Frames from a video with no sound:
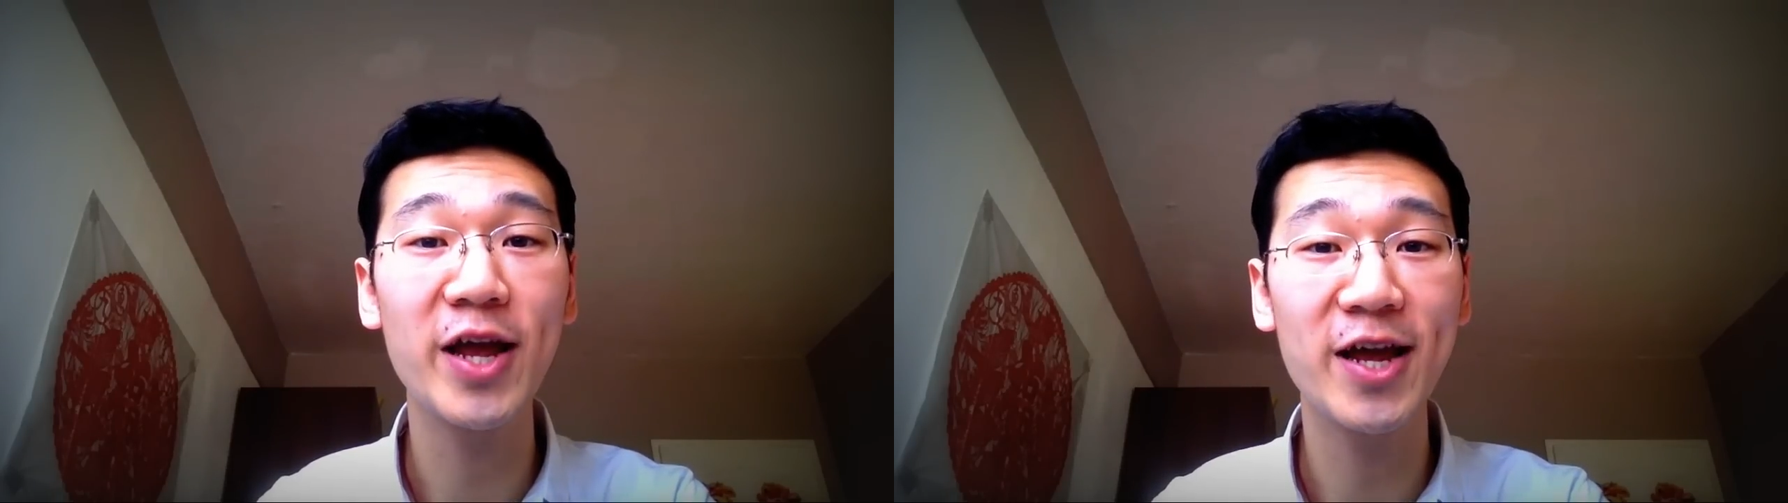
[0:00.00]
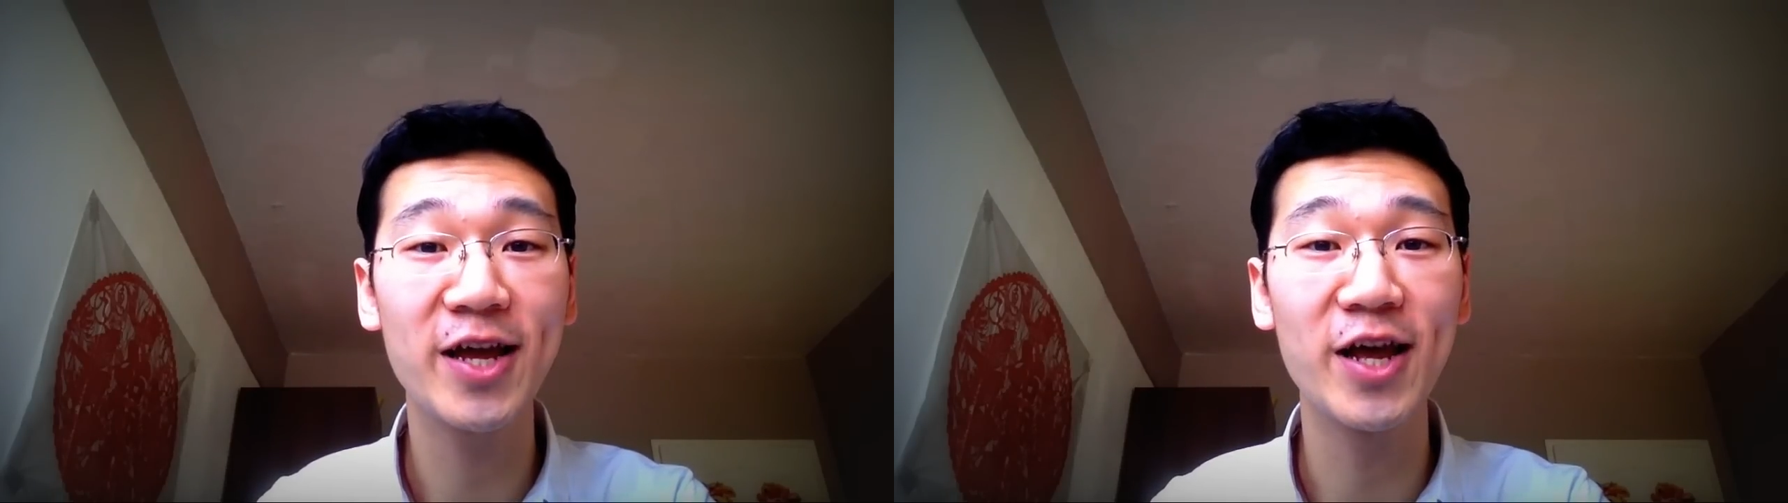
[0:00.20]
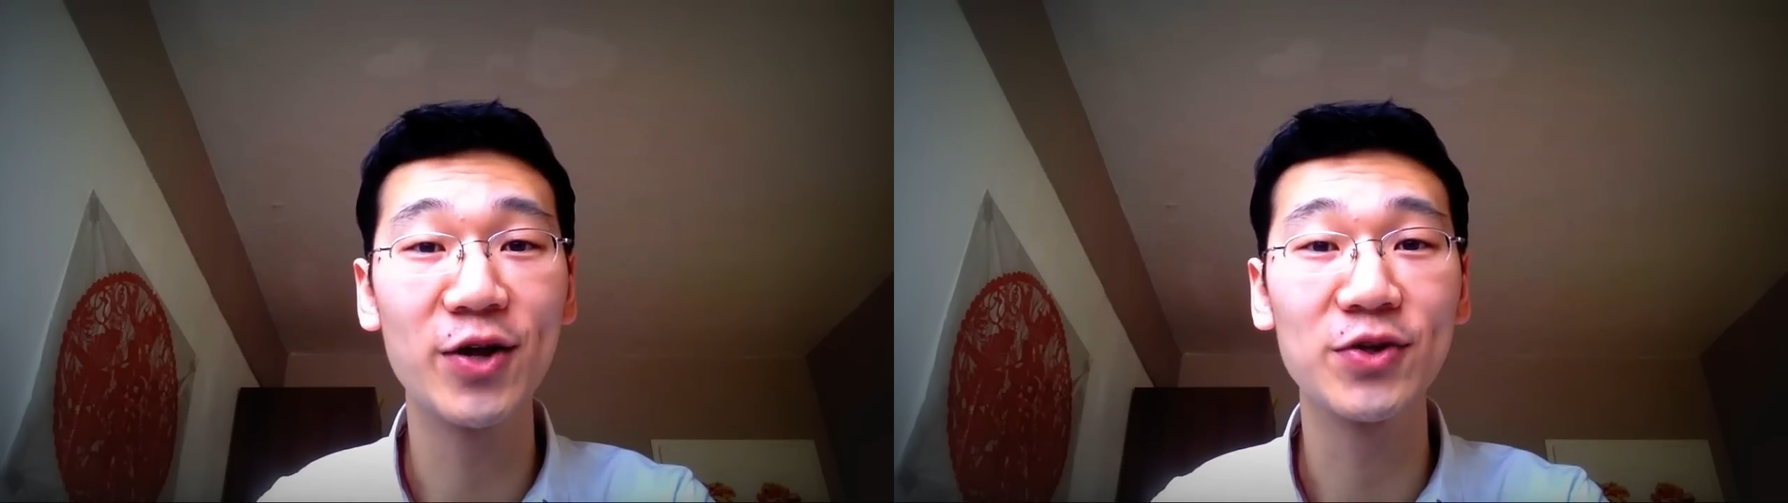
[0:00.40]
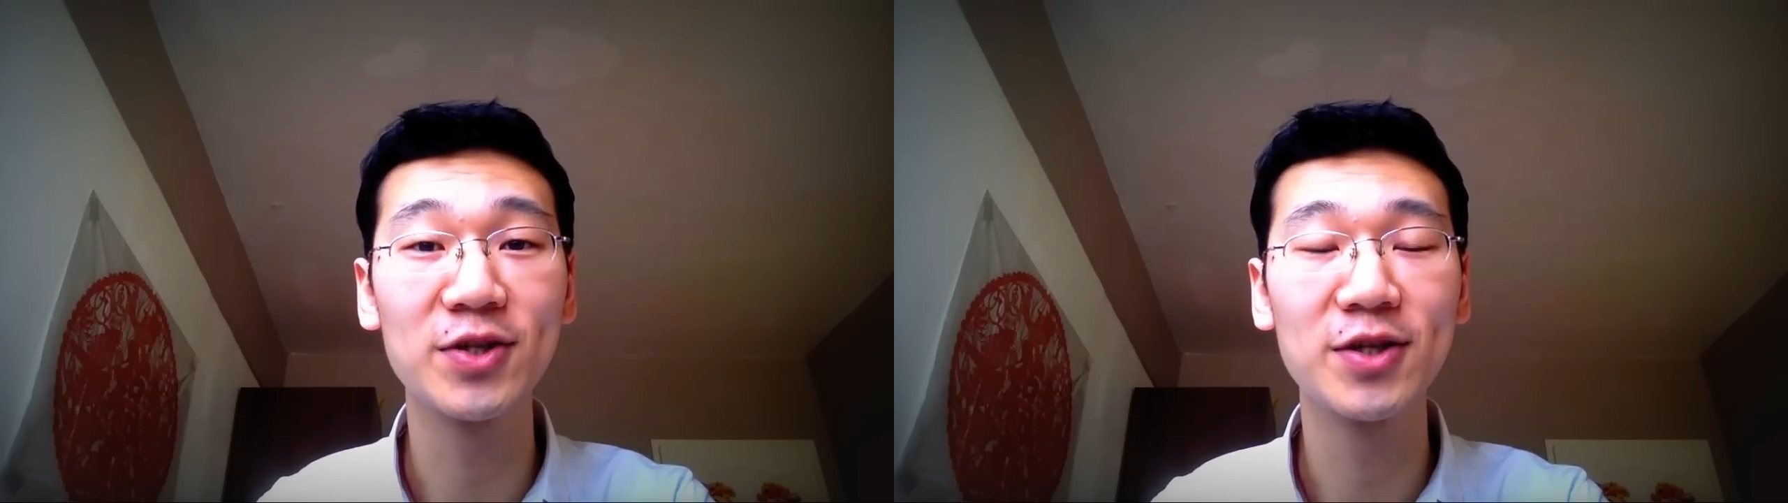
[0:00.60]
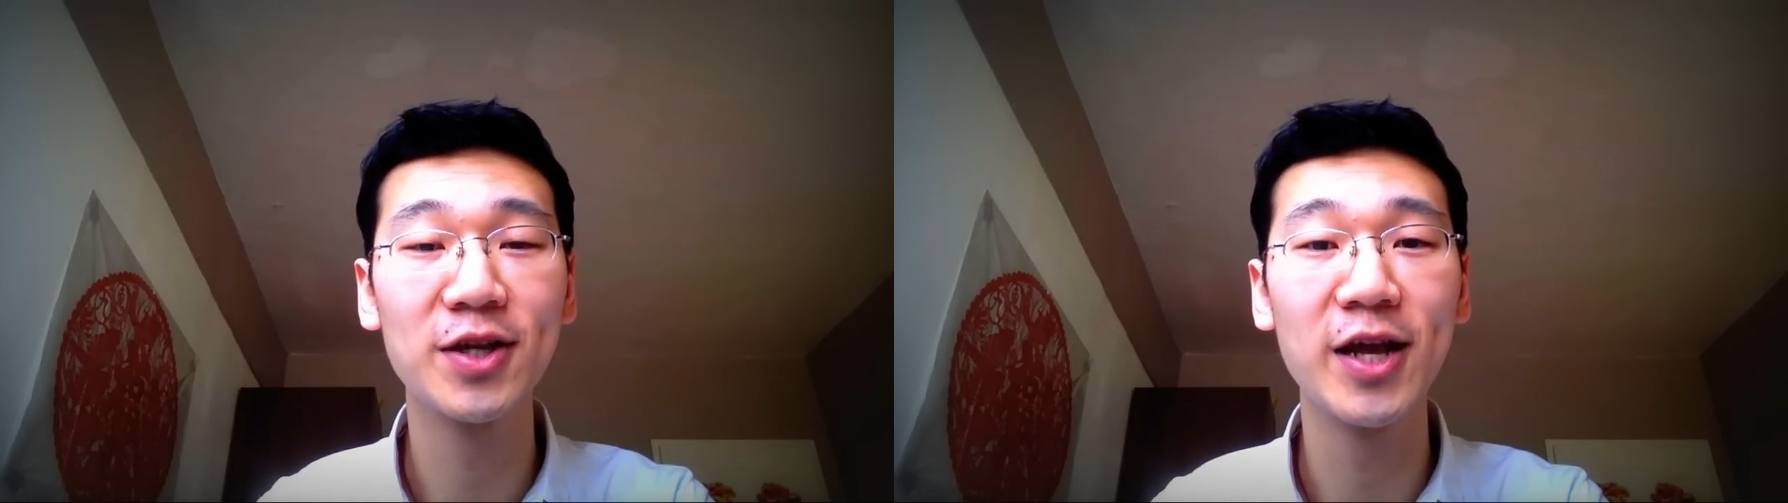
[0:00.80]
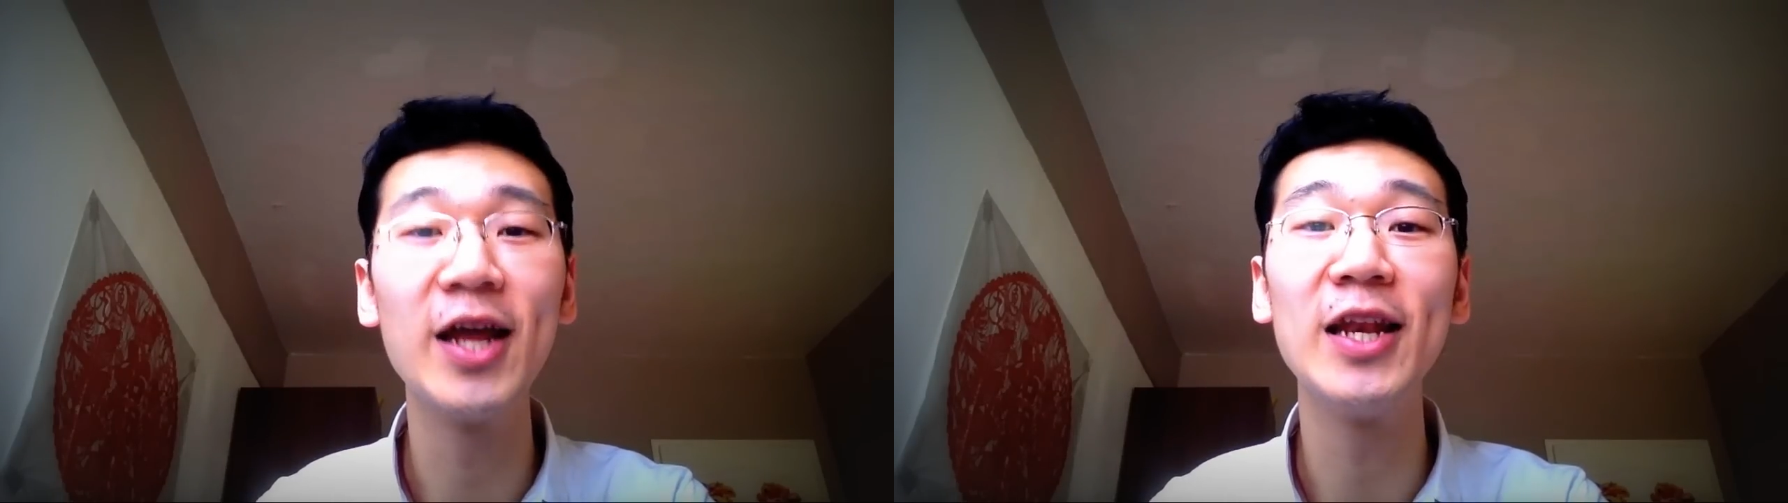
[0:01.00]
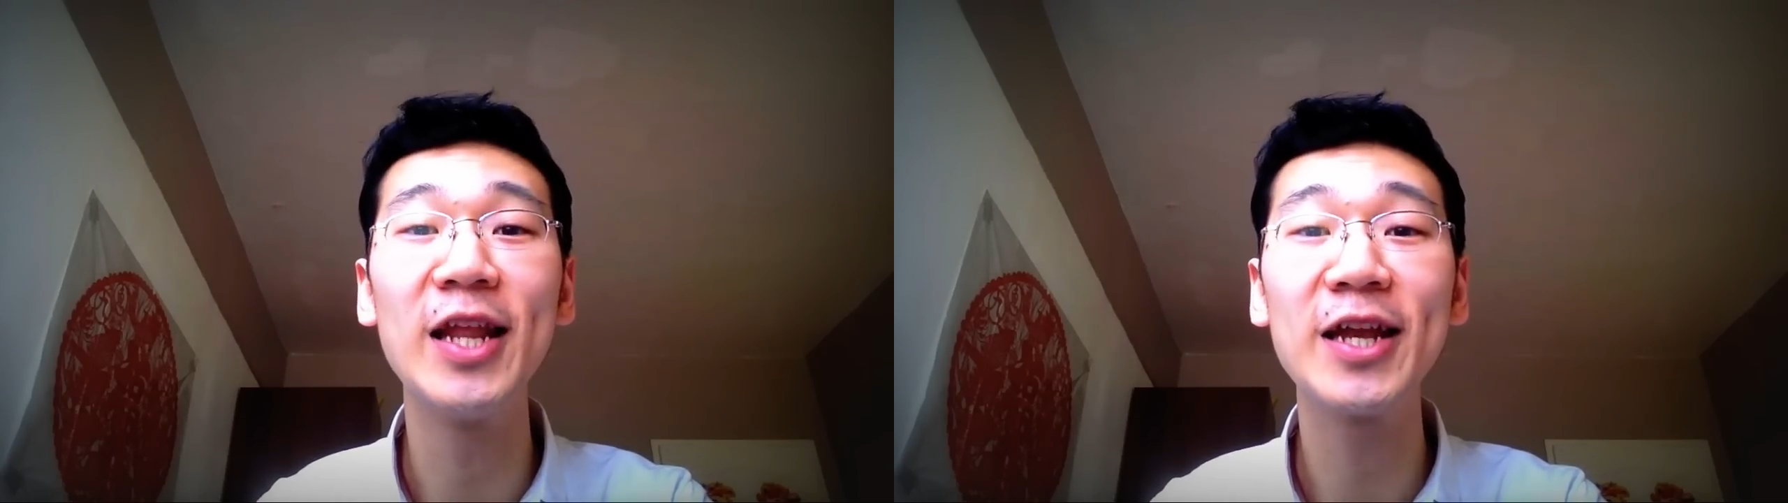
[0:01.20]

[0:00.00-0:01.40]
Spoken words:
hangouts, and